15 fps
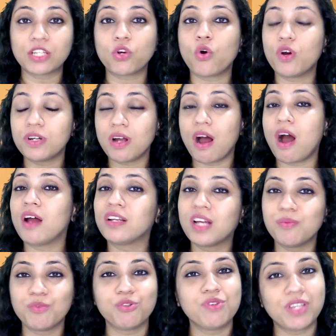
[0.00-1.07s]
on our
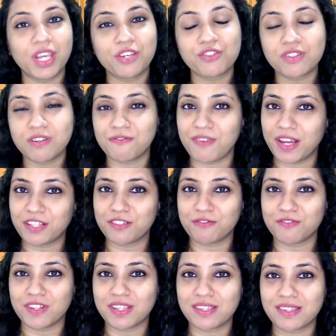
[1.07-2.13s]
communication
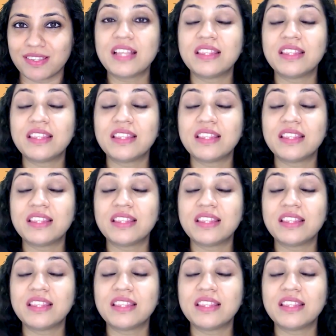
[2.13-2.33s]
effectiveness.